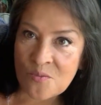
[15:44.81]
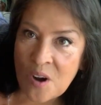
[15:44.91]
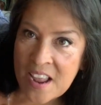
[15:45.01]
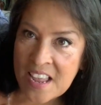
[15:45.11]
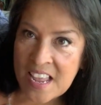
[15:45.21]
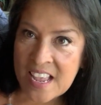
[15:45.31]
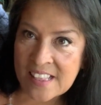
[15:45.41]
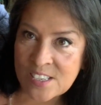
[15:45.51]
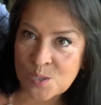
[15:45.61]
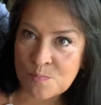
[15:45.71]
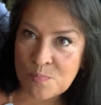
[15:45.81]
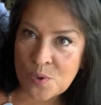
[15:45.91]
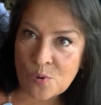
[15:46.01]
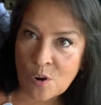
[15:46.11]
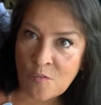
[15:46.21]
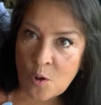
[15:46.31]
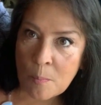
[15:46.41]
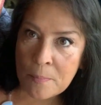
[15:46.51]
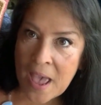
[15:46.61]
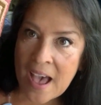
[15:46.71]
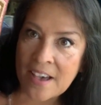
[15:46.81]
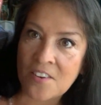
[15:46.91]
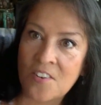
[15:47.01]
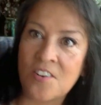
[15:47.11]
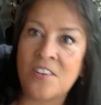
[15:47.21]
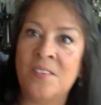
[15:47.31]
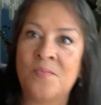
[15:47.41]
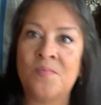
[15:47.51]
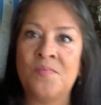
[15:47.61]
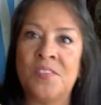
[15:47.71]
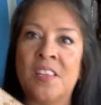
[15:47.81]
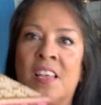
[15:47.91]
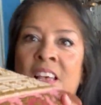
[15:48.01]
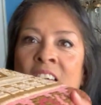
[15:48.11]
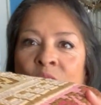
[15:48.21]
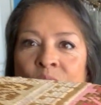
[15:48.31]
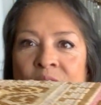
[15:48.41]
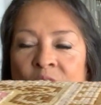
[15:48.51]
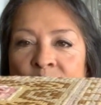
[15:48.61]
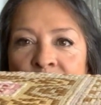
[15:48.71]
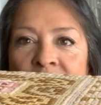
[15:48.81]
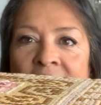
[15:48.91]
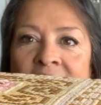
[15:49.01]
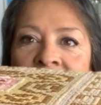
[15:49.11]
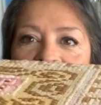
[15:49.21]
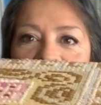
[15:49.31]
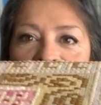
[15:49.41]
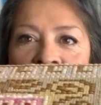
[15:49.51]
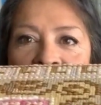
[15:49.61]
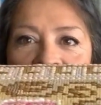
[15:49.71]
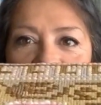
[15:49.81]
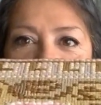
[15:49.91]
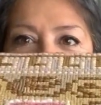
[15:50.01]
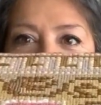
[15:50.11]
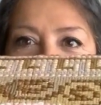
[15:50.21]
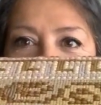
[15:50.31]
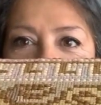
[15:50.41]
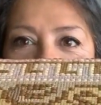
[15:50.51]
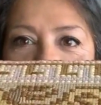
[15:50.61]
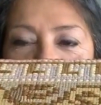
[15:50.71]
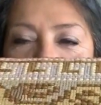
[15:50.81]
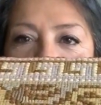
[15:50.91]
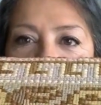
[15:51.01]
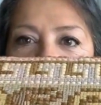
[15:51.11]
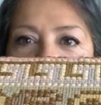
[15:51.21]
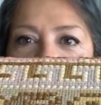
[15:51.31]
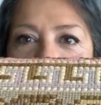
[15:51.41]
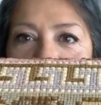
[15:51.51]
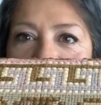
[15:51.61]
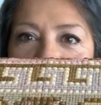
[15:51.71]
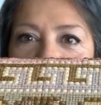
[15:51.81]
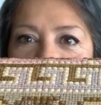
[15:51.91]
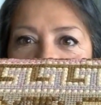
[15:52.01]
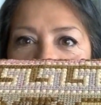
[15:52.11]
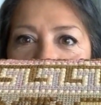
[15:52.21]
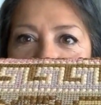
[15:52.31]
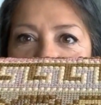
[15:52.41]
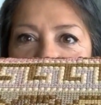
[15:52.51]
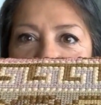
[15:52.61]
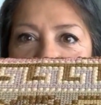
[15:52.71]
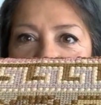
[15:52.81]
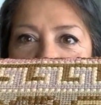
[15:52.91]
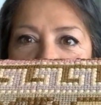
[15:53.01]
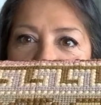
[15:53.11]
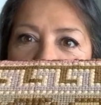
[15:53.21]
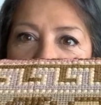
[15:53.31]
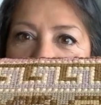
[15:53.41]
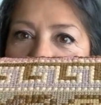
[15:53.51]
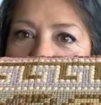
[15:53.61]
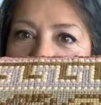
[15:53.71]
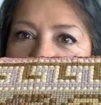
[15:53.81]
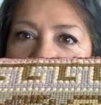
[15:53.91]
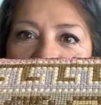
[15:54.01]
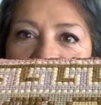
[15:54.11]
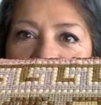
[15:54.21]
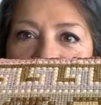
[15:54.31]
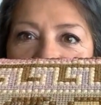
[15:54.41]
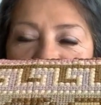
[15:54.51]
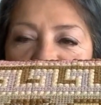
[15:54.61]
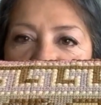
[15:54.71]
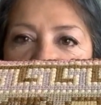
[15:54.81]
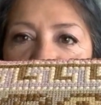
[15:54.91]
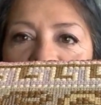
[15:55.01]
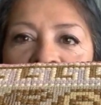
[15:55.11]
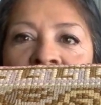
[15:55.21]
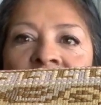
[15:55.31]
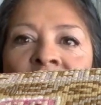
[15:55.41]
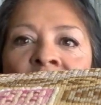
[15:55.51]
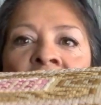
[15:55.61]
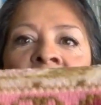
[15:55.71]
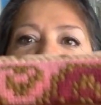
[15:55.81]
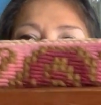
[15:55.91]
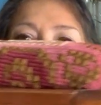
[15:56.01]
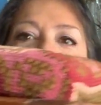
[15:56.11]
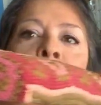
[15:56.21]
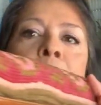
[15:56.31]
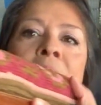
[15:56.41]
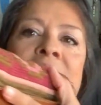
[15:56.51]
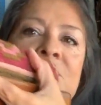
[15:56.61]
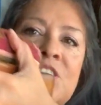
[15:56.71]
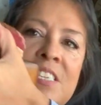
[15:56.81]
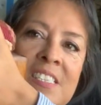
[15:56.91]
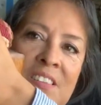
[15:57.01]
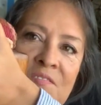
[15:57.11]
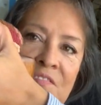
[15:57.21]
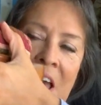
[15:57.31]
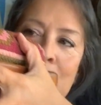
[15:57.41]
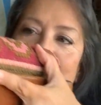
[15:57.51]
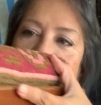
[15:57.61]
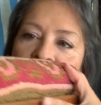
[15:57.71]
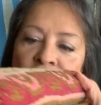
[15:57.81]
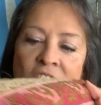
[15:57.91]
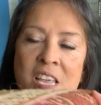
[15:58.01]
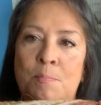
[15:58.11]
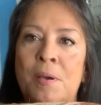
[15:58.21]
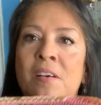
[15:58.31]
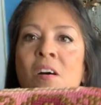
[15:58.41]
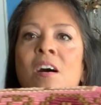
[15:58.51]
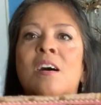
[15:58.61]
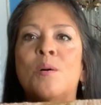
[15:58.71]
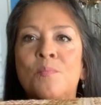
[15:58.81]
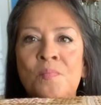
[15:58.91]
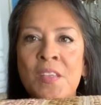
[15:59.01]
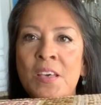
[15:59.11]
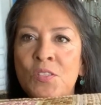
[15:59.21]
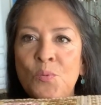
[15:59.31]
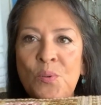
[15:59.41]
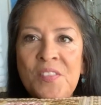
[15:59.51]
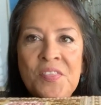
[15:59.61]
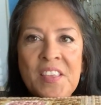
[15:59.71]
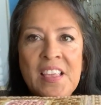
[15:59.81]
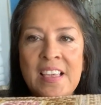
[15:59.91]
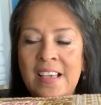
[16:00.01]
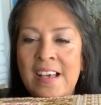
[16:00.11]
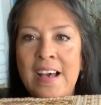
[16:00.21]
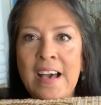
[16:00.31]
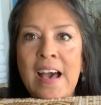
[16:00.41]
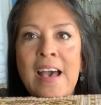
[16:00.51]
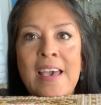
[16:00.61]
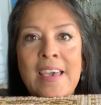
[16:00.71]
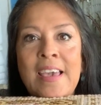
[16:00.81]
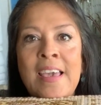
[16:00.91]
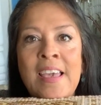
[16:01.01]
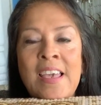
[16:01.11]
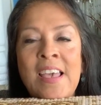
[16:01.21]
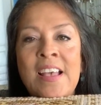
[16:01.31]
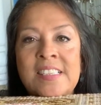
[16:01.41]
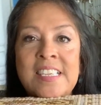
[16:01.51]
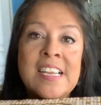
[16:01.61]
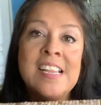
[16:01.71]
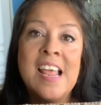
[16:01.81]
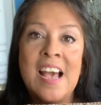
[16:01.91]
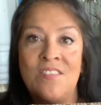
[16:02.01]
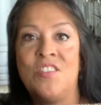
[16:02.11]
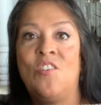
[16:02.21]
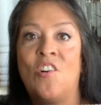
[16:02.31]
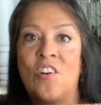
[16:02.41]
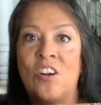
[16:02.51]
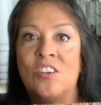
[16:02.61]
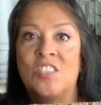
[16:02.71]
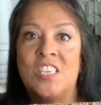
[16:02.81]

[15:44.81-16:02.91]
right, in this beautiful pattern with the Greek key and all the beautiful kind of purples and dark pinks, and the bench is in fabulous shape. The one thing, I didn't have the heart